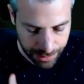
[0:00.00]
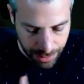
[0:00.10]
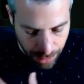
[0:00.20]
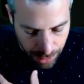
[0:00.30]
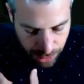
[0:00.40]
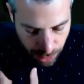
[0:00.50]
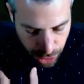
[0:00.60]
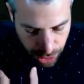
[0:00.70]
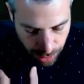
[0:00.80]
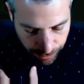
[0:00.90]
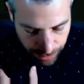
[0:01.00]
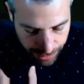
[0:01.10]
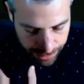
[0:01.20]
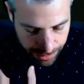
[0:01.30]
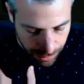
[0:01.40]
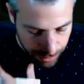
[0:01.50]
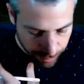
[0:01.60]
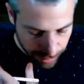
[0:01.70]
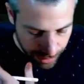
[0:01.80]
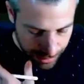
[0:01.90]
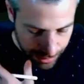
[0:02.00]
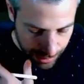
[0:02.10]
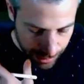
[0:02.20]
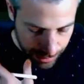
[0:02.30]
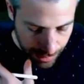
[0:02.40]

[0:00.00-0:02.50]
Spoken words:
a solution for that instance,